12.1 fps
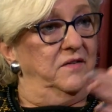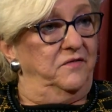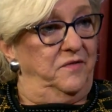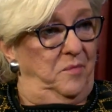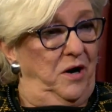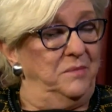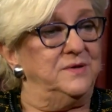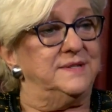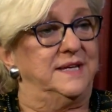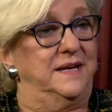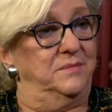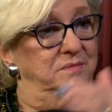from our
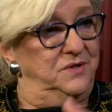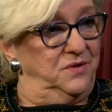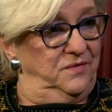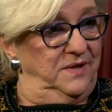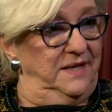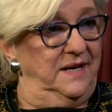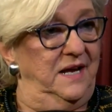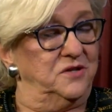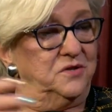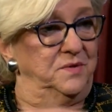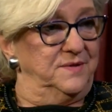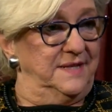museum to the
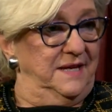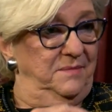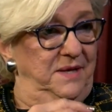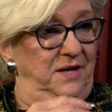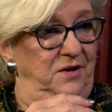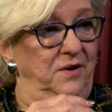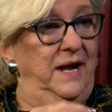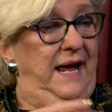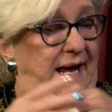National Museum here